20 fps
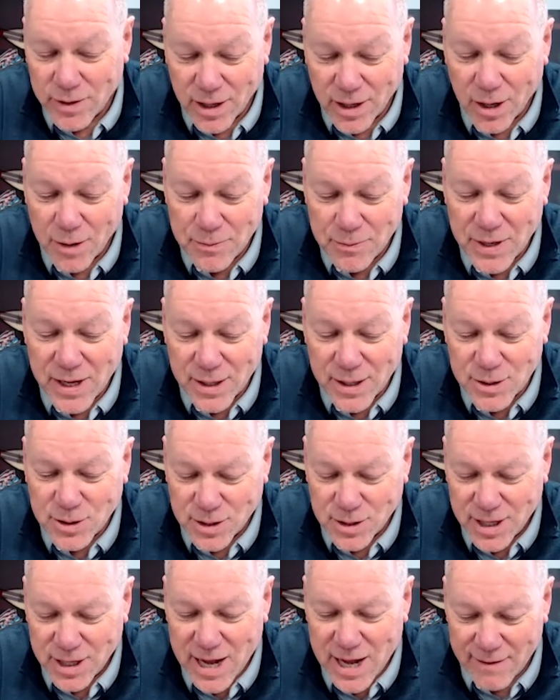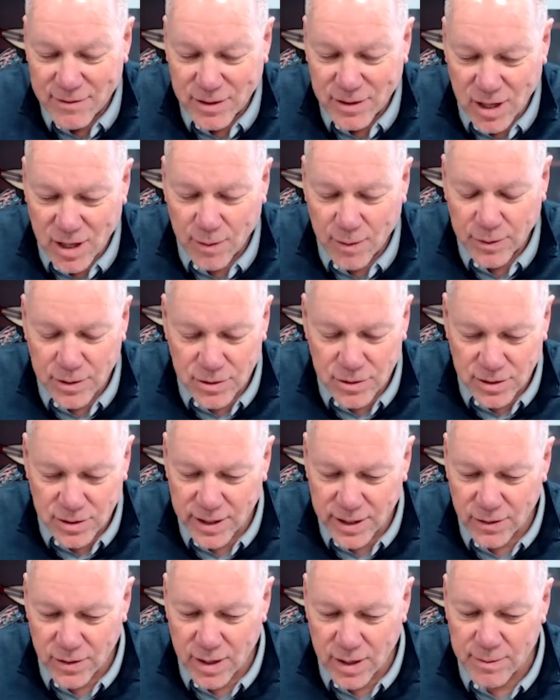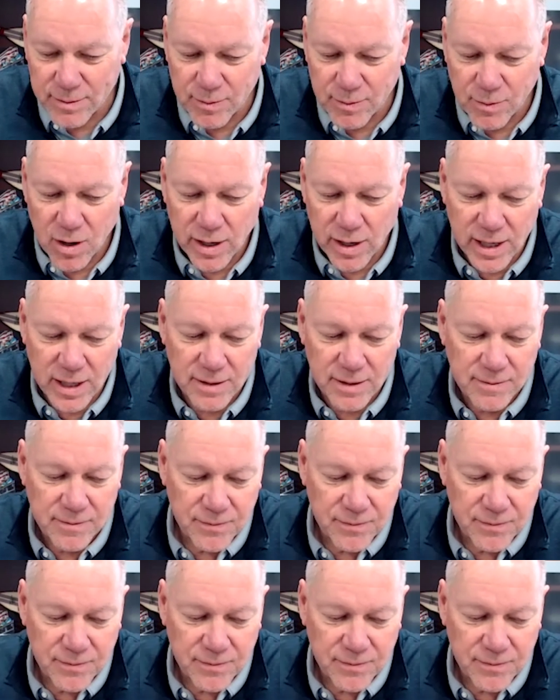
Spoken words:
on a bench, and then have it a couple of years later come to market.